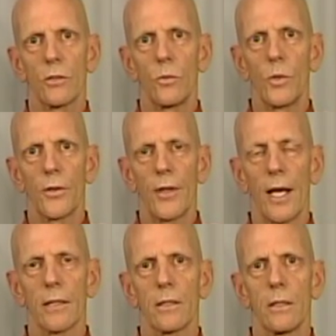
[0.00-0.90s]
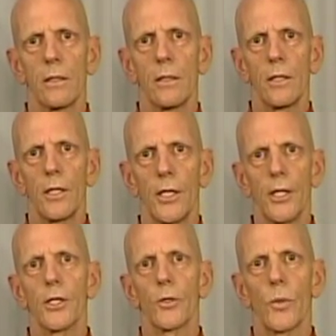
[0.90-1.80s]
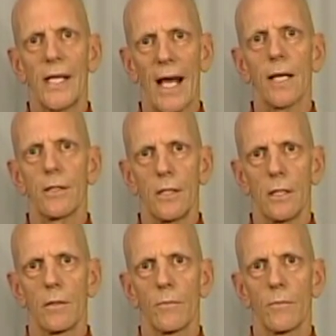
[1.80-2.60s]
with that inner reality.